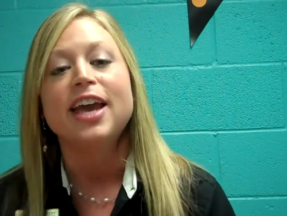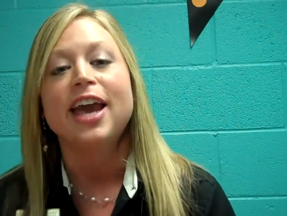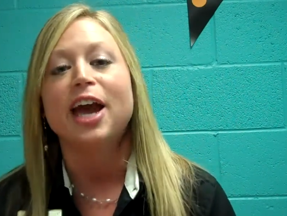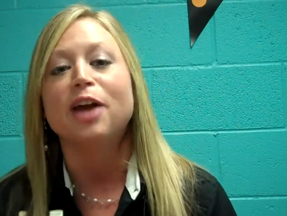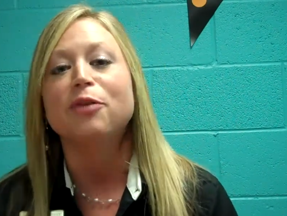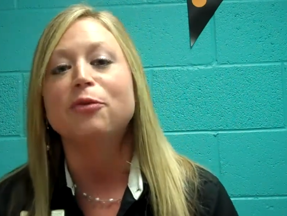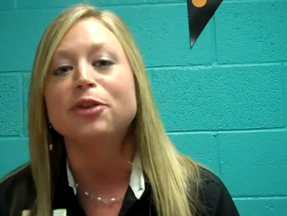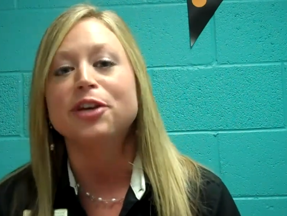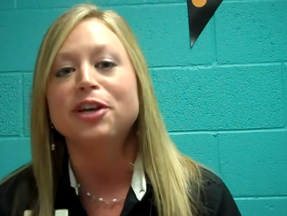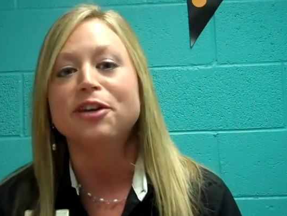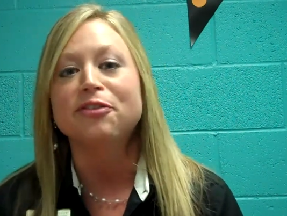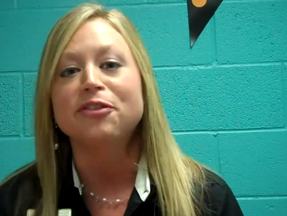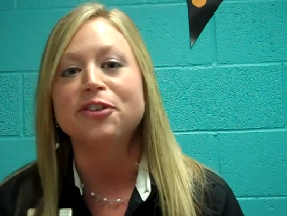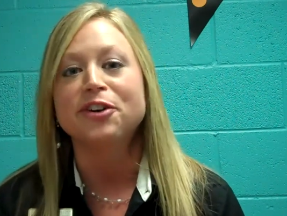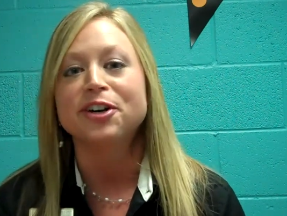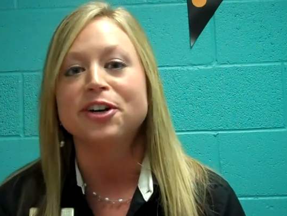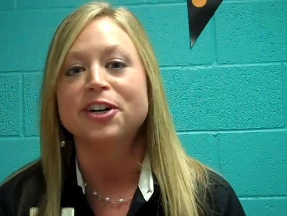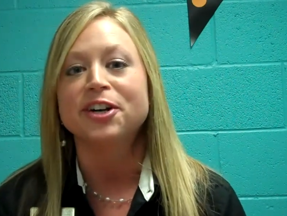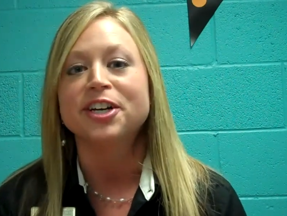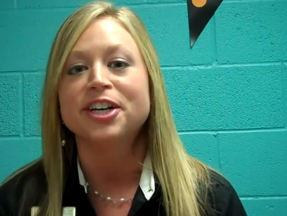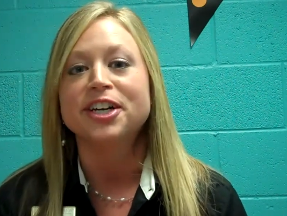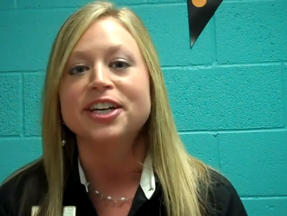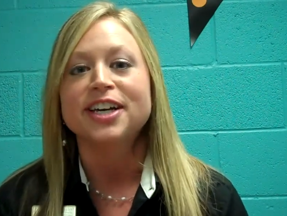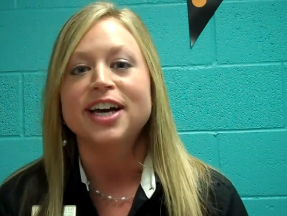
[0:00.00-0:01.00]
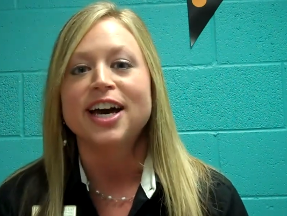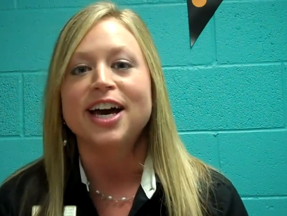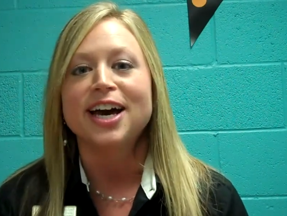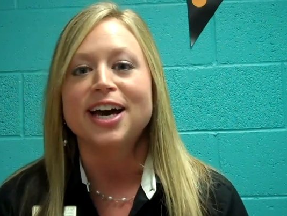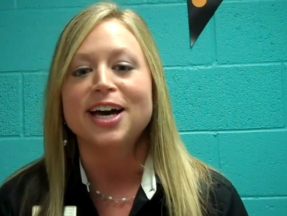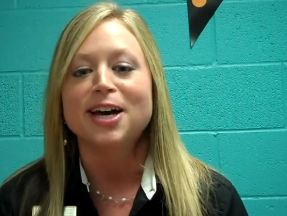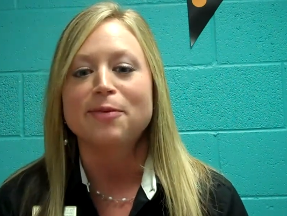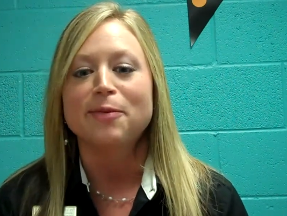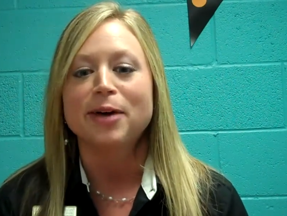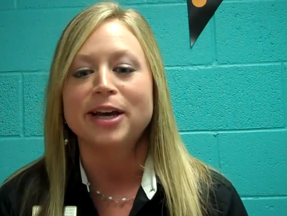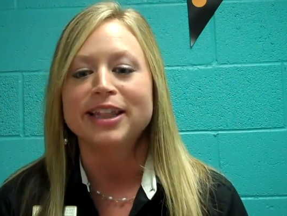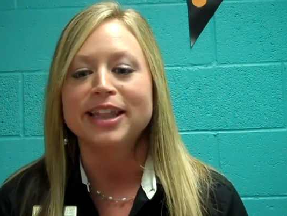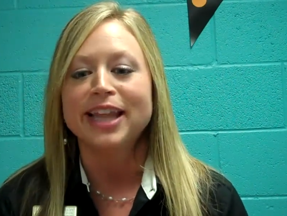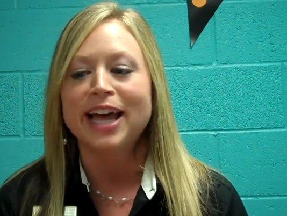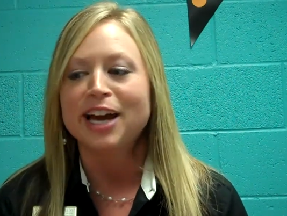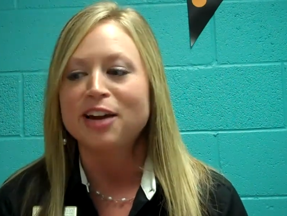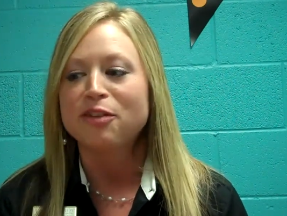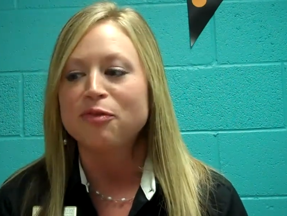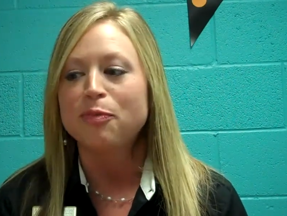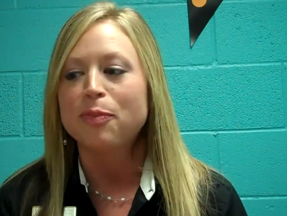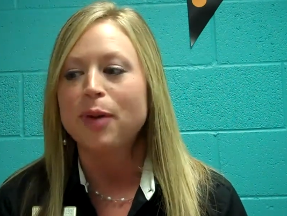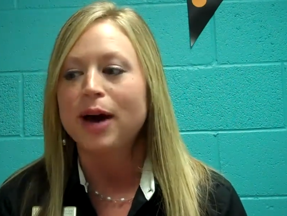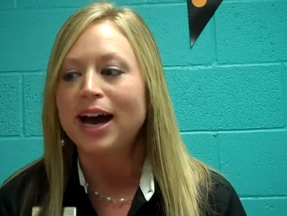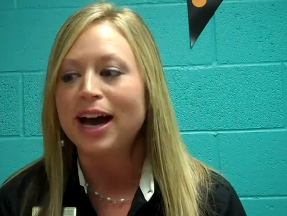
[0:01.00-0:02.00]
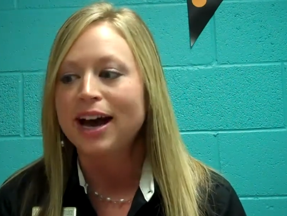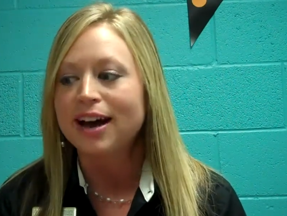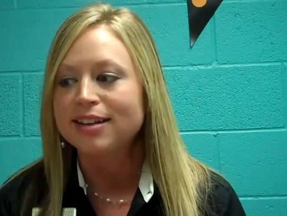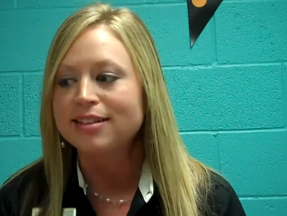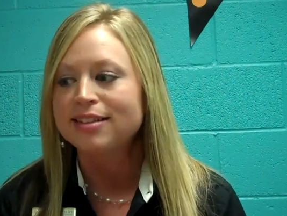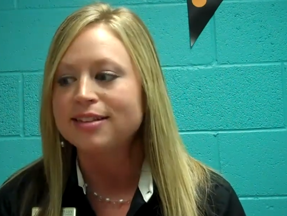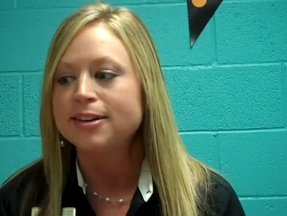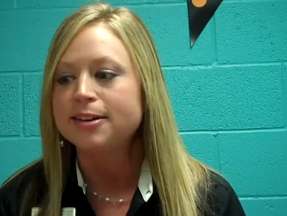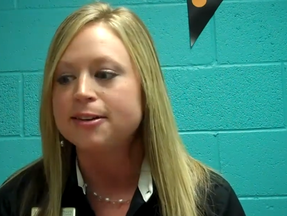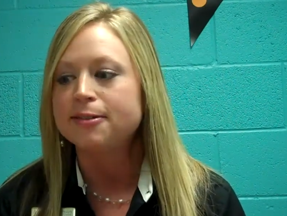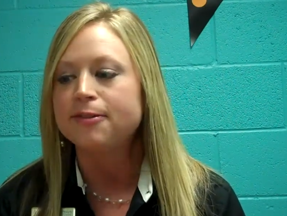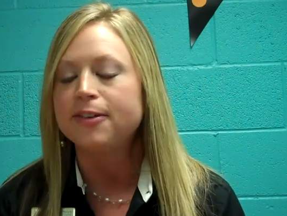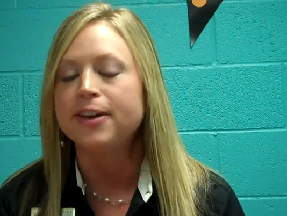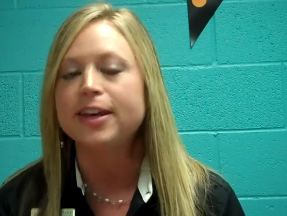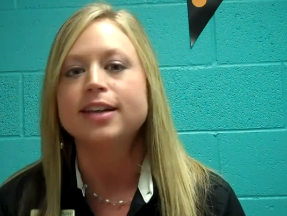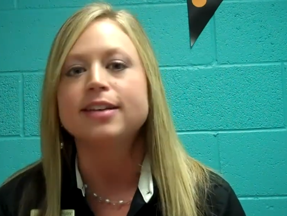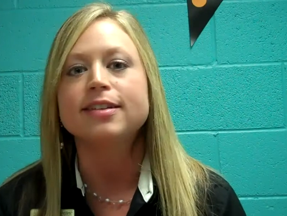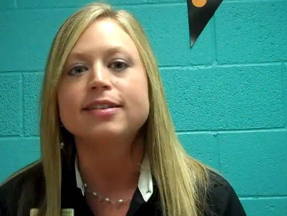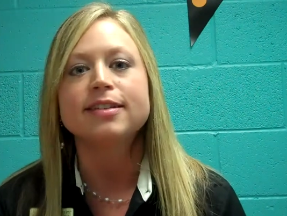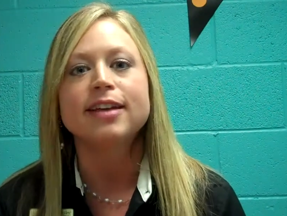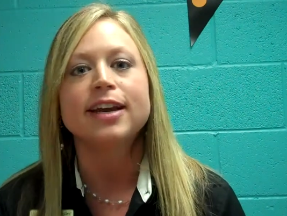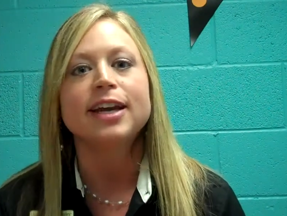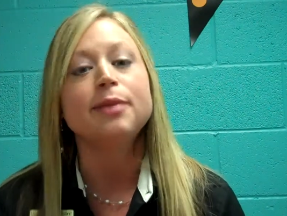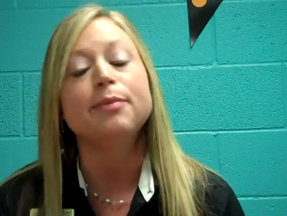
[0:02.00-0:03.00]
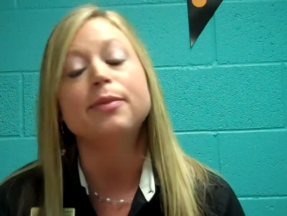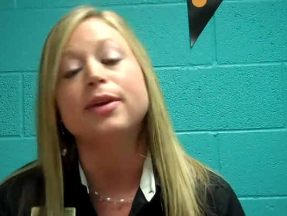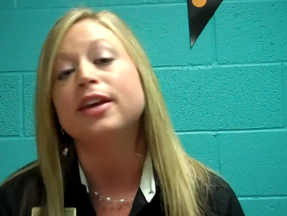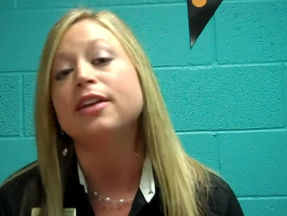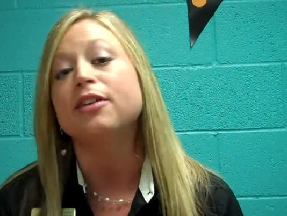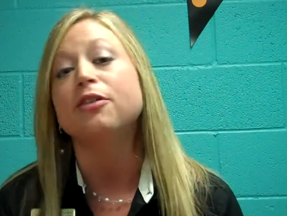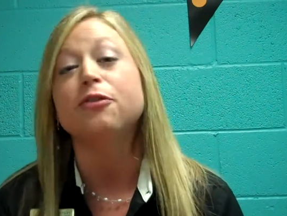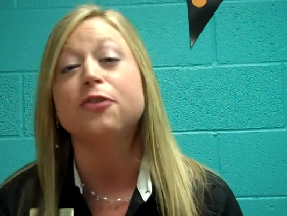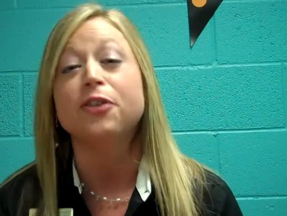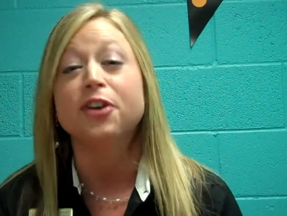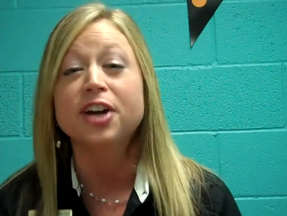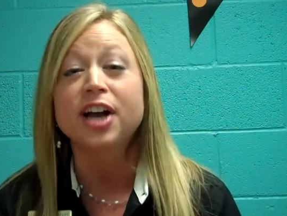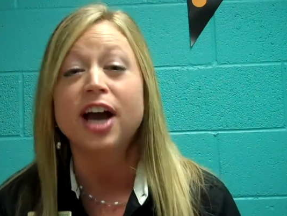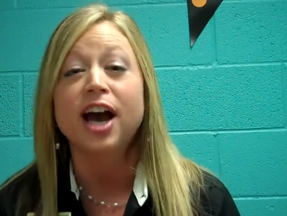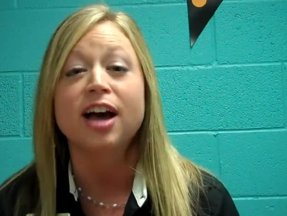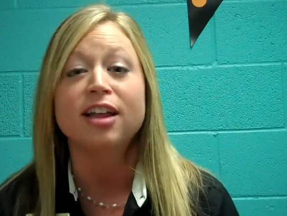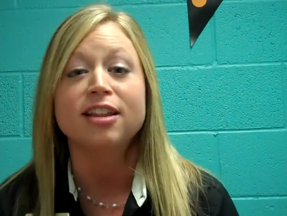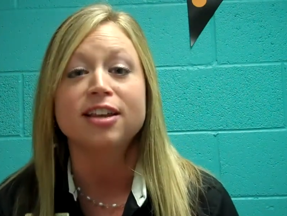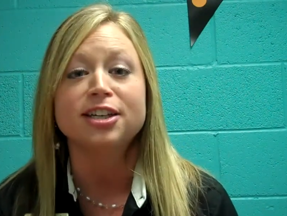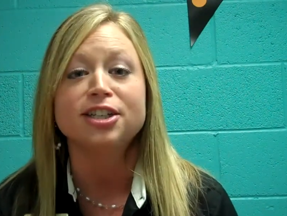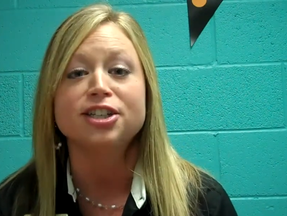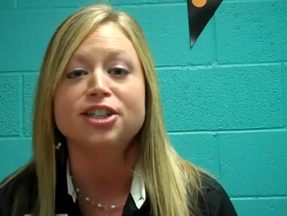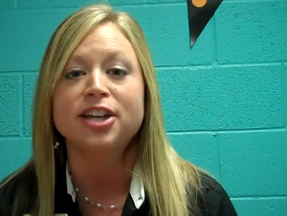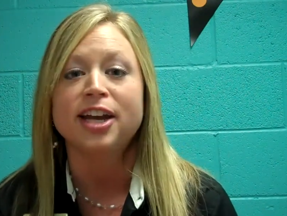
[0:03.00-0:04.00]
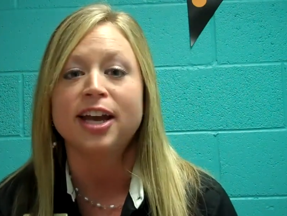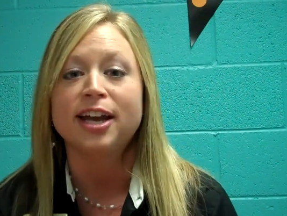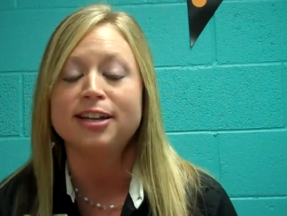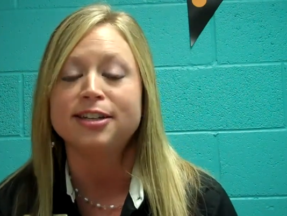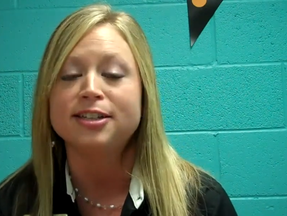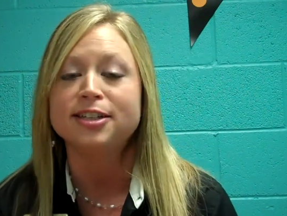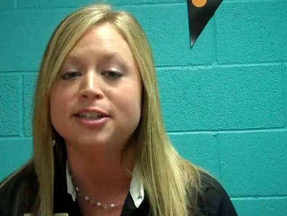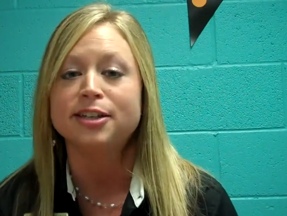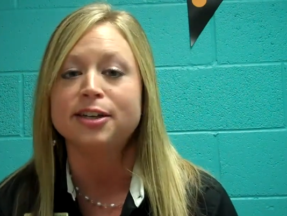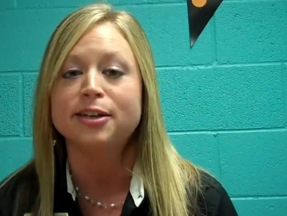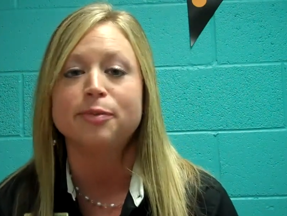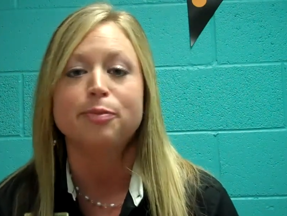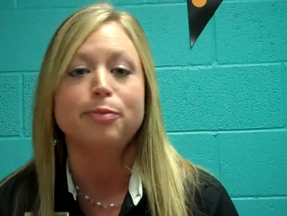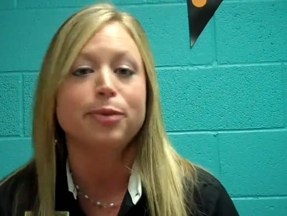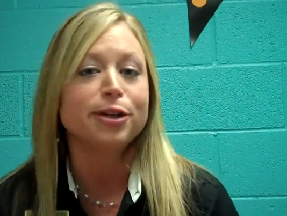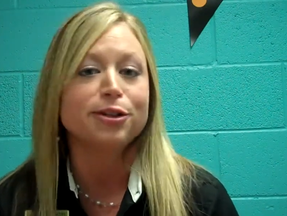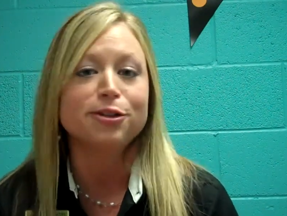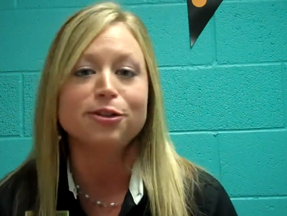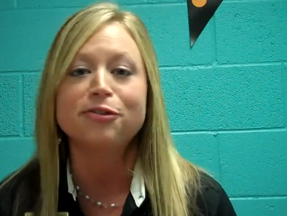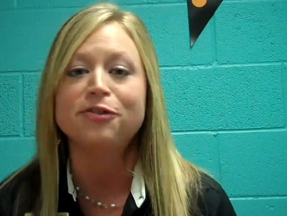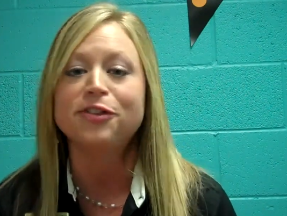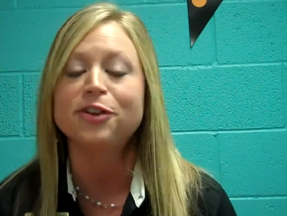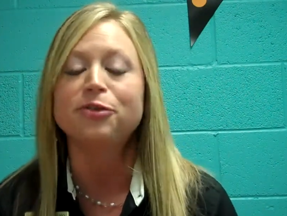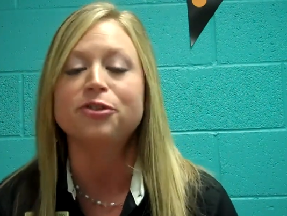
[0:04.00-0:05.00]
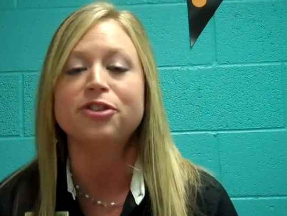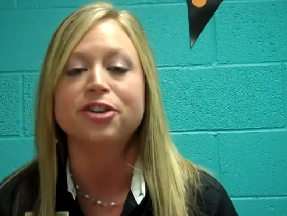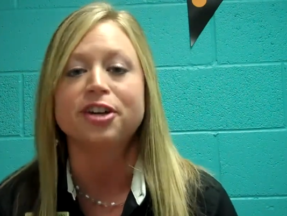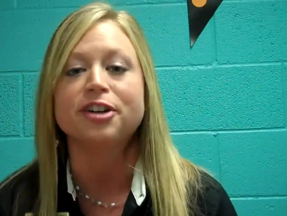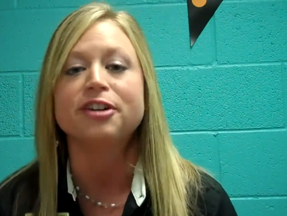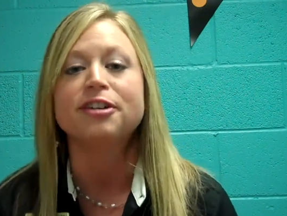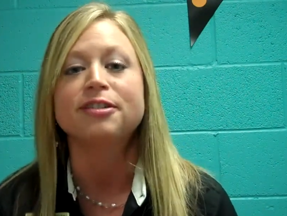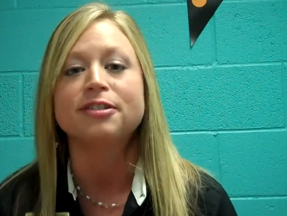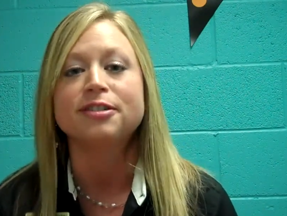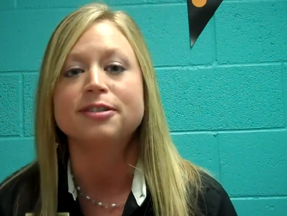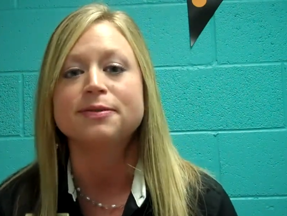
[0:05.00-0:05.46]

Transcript: and will give her um, a lot of positive excitement for college and to build her future.